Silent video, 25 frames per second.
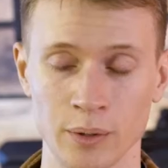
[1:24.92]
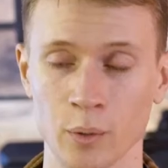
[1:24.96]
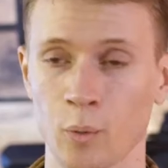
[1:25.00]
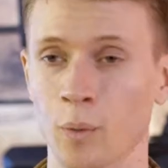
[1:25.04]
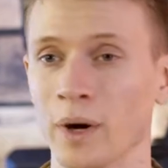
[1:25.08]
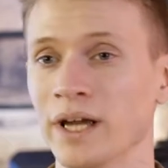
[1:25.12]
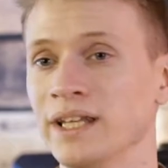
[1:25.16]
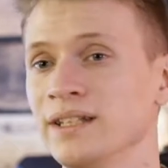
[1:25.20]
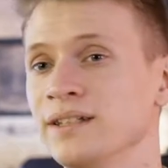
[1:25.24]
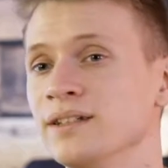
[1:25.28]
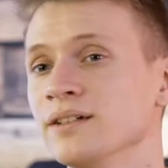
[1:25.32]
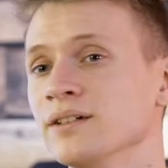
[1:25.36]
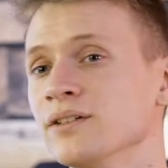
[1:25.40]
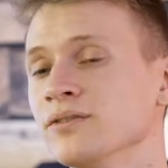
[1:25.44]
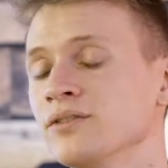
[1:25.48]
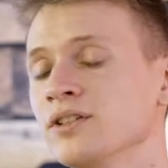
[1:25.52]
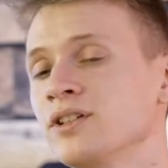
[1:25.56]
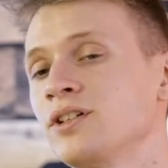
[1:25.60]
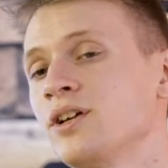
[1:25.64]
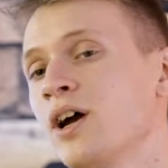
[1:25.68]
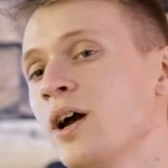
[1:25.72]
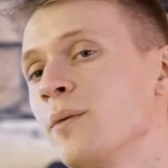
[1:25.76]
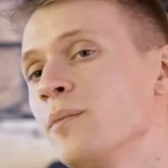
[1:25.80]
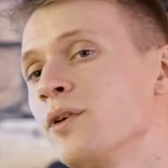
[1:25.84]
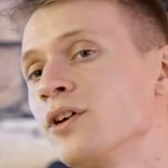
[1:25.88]
The weight of the
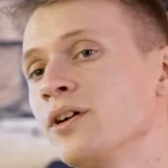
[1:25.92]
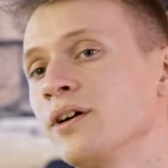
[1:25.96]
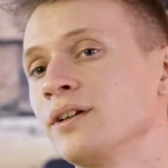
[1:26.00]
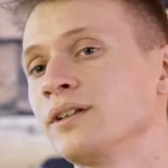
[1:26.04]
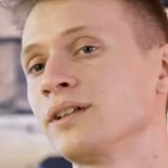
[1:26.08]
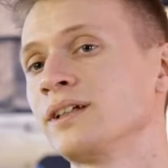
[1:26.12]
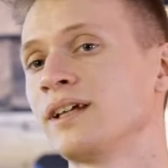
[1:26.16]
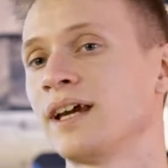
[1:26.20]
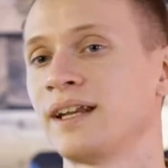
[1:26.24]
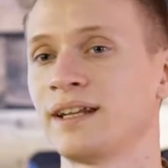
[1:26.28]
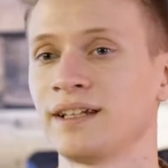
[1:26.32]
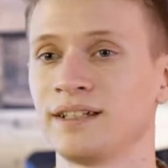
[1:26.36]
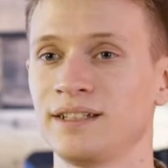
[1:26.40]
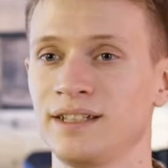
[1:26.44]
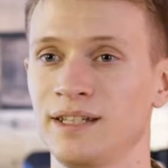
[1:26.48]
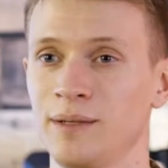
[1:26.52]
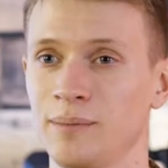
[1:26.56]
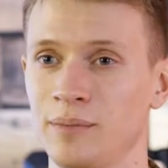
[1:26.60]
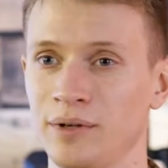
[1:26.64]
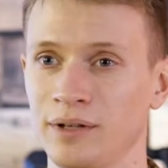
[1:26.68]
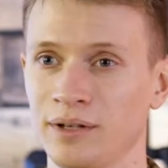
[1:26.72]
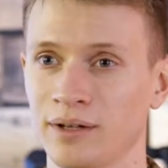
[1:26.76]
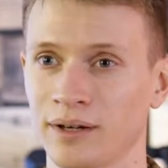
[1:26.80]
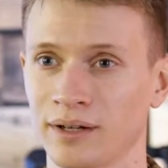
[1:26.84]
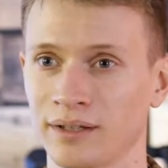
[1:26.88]
Cybergun Canik
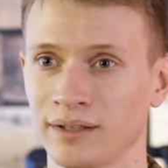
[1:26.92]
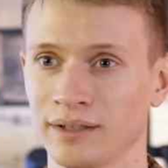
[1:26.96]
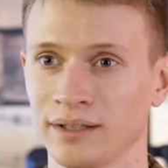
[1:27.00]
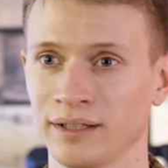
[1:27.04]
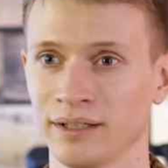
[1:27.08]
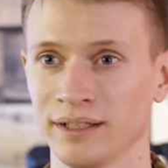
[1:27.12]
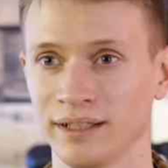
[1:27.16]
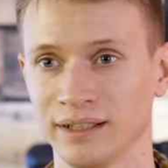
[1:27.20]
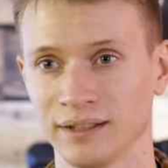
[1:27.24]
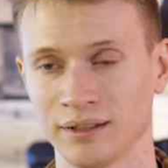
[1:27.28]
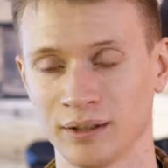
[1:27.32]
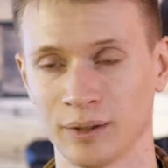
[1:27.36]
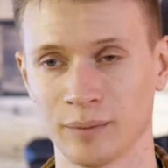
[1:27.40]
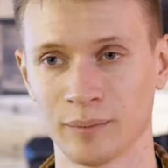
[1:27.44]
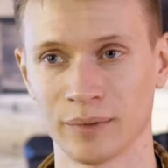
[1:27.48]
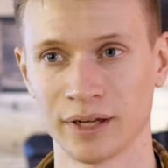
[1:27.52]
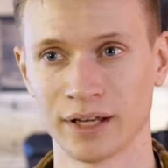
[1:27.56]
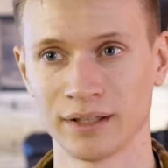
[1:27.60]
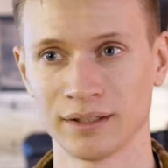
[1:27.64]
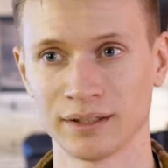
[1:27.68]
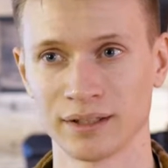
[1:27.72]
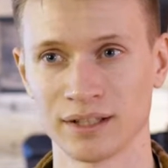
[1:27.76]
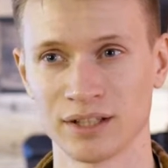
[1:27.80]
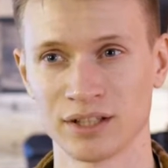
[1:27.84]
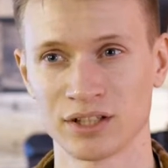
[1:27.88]
TP9 Elite
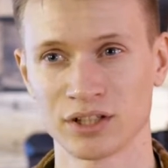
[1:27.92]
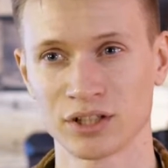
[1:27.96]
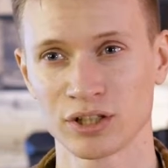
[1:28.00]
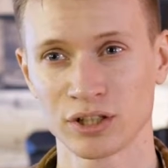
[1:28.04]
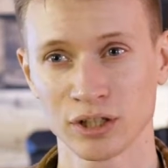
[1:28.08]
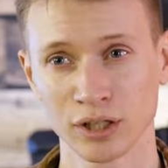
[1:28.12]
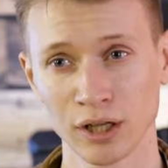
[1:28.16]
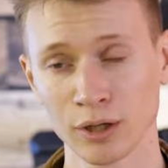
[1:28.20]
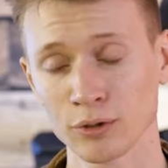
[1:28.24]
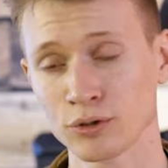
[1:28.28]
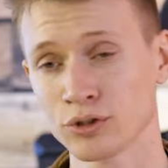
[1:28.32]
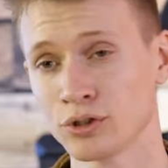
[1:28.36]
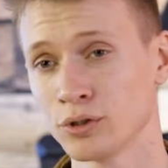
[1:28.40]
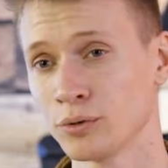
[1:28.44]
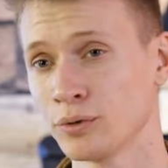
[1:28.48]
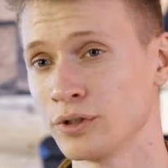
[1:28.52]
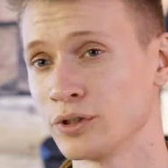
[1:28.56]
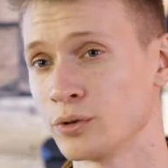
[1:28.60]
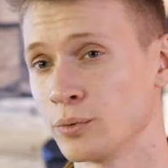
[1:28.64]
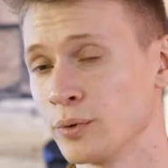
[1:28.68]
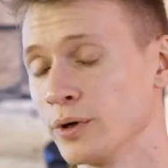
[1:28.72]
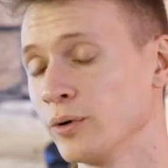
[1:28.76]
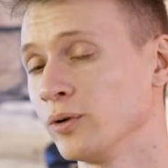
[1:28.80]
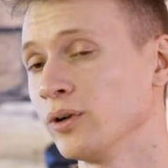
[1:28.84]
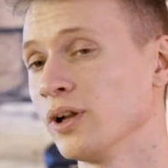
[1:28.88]
Combat is close to
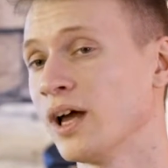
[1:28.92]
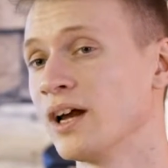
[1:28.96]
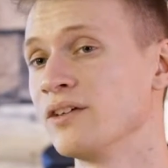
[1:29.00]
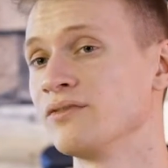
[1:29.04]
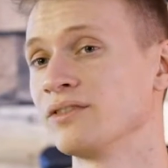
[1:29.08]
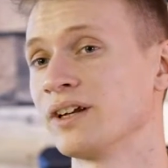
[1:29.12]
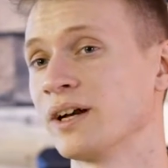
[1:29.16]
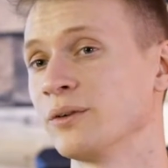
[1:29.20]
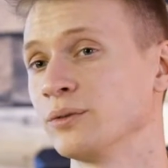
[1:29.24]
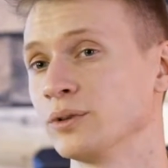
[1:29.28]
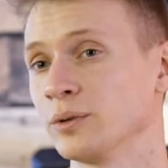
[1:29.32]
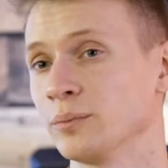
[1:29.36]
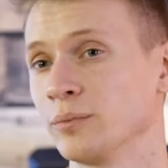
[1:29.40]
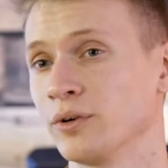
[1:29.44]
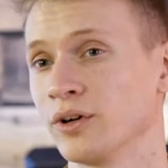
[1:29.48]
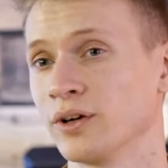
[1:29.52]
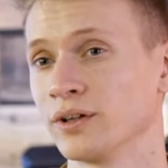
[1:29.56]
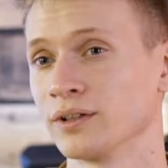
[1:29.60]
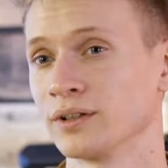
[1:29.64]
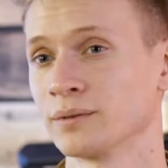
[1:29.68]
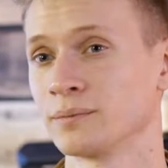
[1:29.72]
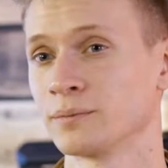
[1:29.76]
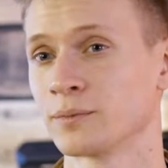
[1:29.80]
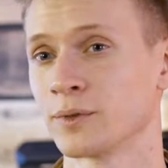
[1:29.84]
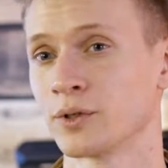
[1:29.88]
its real-life
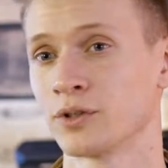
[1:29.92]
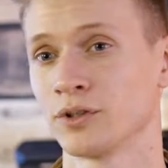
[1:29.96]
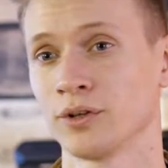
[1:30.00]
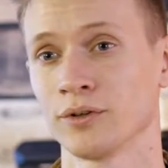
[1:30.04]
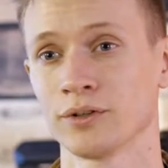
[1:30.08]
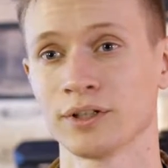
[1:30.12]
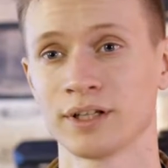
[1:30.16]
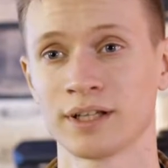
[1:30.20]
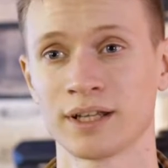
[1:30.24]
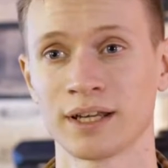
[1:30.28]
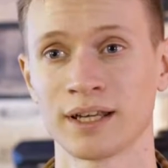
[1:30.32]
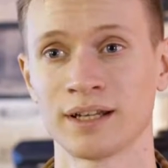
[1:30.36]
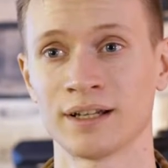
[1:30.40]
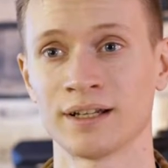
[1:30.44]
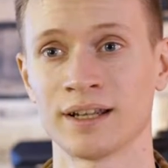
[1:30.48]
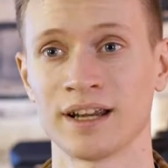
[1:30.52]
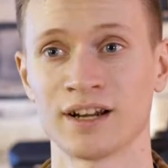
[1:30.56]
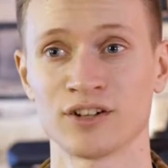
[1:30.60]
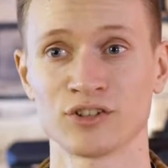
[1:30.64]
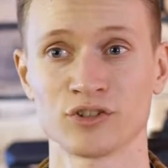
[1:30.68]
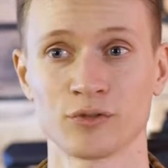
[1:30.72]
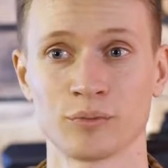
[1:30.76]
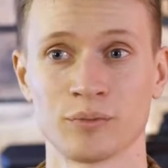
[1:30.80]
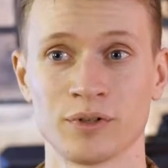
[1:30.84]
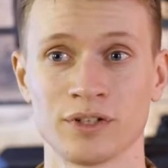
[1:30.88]
counterpart, resulting in an
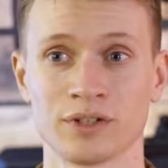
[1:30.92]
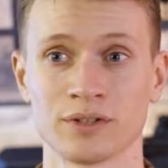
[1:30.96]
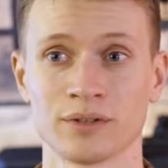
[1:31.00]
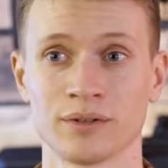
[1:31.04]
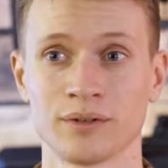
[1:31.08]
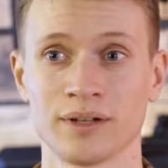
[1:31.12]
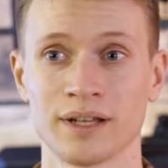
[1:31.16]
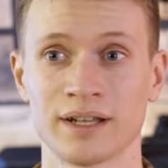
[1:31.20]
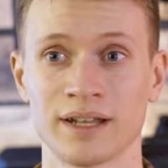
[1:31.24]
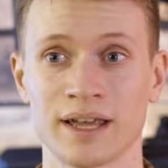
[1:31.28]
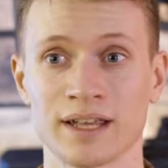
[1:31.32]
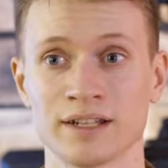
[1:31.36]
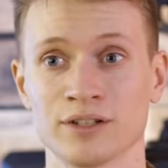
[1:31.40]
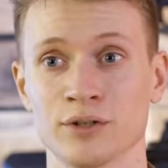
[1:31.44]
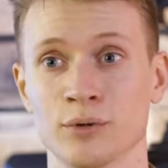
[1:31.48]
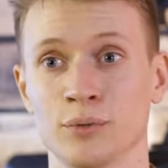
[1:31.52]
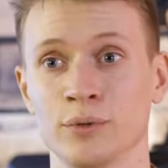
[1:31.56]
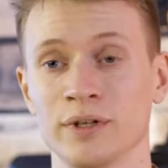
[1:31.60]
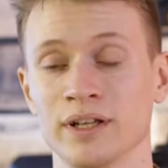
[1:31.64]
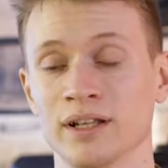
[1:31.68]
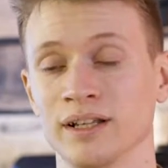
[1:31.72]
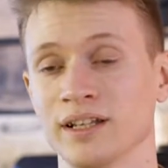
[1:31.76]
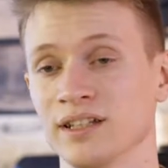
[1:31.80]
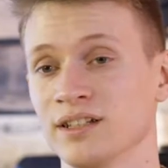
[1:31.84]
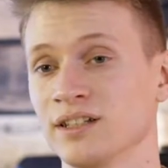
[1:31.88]
airsoft pistol that has a
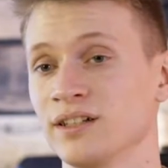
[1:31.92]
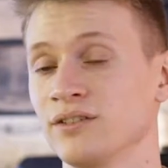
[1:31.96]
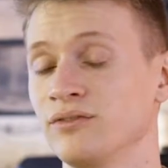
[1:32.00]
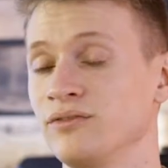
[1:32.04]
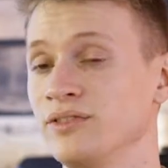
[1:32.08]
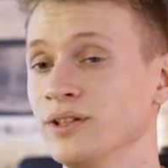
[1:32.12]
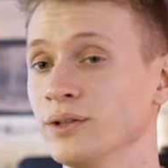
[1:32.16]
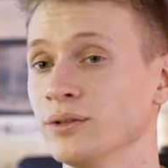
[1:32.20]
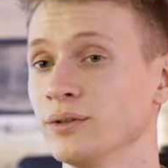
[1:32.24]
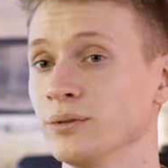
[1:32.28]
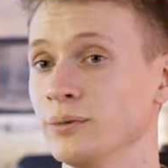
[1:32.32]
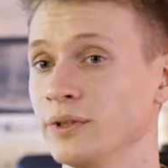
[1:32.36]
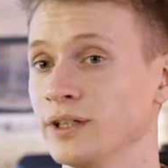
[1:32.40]
realistic feel to